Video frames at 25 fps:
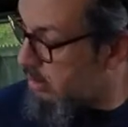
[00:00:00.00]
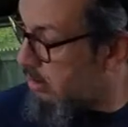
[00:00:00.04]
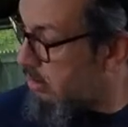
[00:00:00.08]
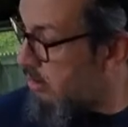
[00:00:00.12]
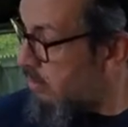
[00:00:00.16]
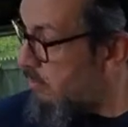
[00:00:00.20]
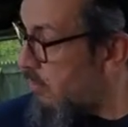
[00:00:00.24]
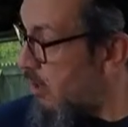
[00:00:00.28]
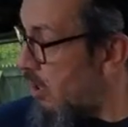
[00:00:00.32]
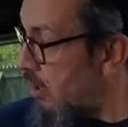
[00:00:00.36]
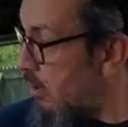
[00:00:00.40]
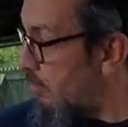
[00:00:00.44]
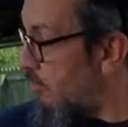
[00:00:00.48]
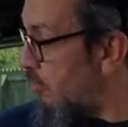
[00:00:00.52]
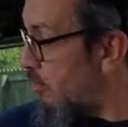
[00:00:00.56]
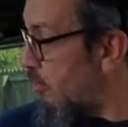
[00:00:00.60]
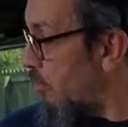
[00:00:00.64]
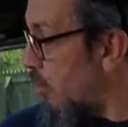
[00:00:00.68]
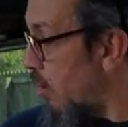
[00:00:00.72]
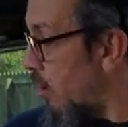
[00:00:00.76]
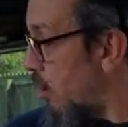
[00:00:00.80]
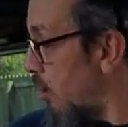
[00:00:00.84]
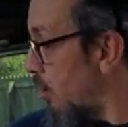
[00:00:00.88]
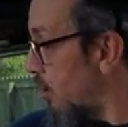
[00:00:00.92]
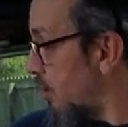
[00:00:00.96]
bottom through the
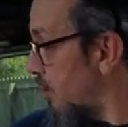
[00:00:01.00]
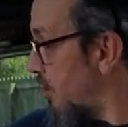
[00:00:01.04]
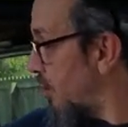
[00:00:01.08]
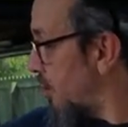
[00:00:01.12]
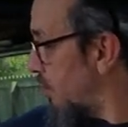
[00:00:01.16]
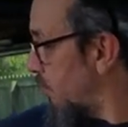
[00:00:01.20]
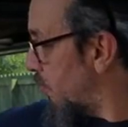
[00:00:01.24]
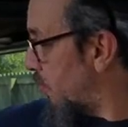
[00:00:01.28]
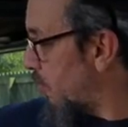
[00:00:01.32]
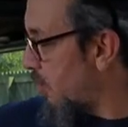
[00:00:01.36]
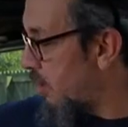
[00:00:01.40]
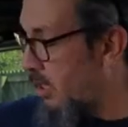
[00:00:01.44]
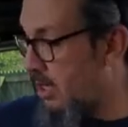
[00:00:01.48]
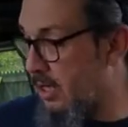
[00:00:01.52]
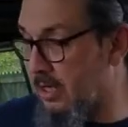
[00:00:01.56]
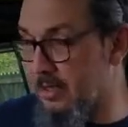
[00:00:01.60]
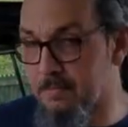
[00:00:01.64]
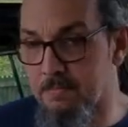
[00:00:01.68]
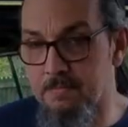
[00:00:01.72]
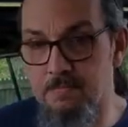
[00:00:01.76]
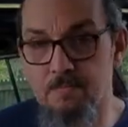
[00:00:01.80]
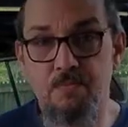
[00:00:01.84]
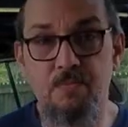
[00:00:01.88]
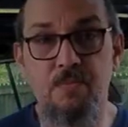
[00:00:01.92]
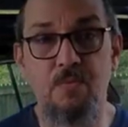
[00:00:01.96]
harness, whatnot,
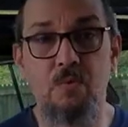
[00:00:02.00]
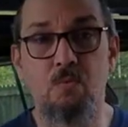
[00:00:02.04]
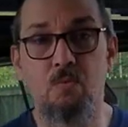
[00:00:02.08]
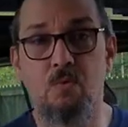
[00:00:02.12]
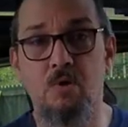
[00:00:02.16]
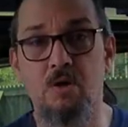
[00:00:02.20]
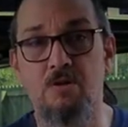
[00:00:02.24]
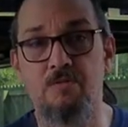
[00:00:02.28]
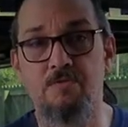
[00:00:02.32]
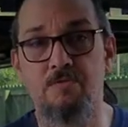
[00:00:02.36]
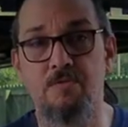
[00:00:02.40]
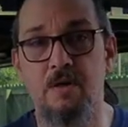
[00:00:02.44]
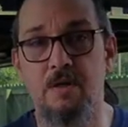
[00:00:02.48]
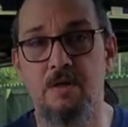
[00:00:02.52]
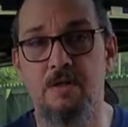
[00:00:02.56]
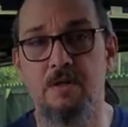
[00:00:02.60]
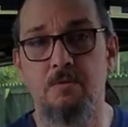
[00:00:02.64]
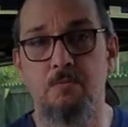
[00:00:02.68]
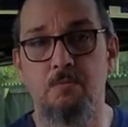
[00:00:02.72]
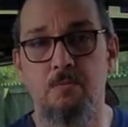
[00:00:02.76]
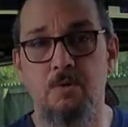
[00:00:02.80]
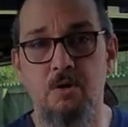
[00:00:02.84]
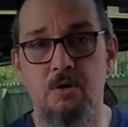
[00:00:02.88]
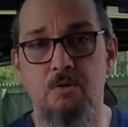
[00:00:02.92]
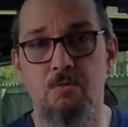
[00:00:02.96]
we're going to find it
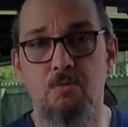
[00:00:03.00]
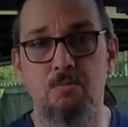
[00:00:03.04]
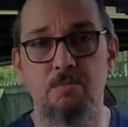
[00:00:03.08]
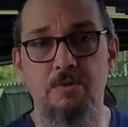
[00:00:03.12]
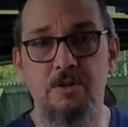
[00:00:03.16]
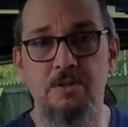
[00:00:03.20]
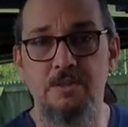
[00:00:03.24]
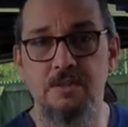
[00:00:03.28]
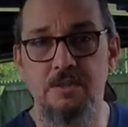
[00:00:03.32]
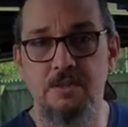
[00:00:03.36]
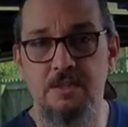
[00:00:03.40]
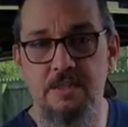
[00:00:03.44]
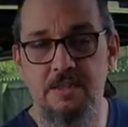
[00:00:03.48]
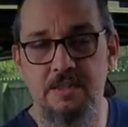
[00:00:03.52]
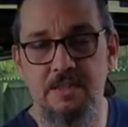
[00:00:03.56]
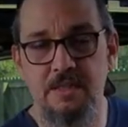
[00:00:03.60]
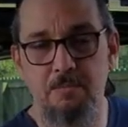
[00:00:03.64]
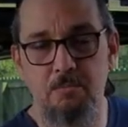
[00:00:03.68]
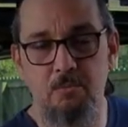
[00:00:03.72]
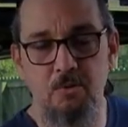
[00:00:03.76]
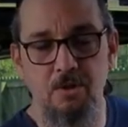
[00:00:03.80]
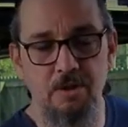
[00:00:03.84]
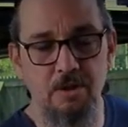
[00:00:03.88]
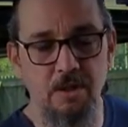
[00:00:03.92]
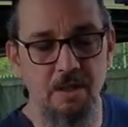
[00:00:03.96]
and we're going to replace it and get that
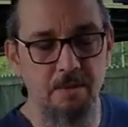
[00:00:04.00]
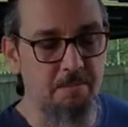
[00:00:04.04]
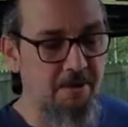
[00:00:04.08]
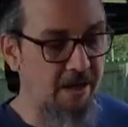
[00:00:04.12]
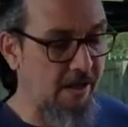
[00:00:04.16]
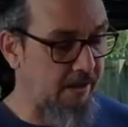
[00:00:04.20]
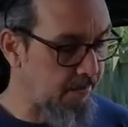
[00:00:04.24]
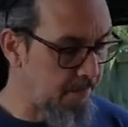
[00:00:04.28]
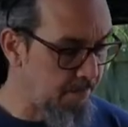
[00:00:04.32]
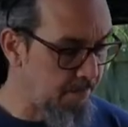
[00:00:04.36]
brake light back.